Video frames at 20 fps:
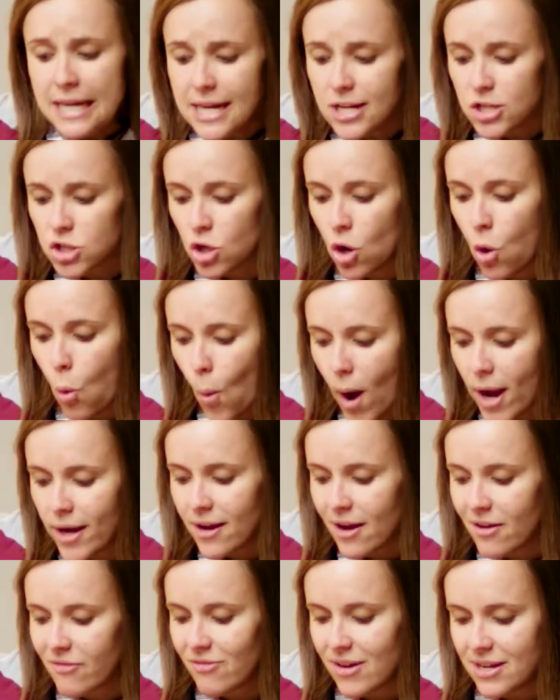each
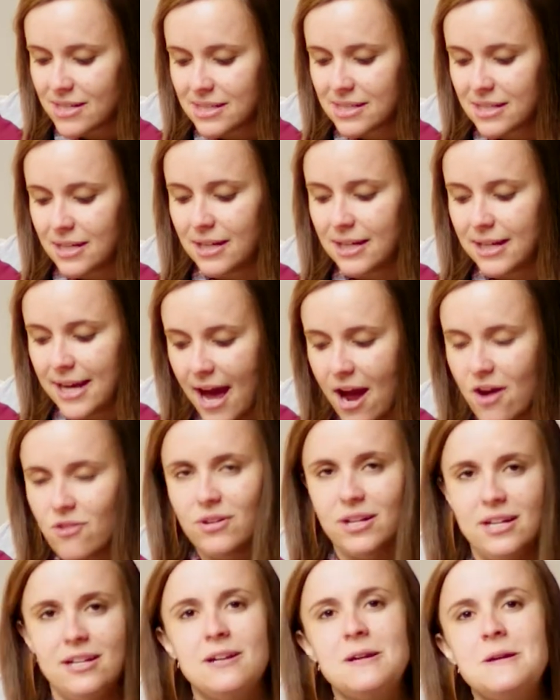one of us
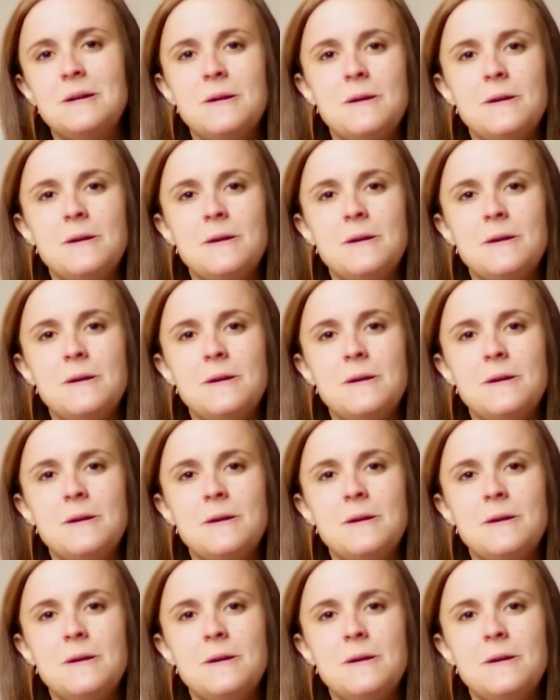carry?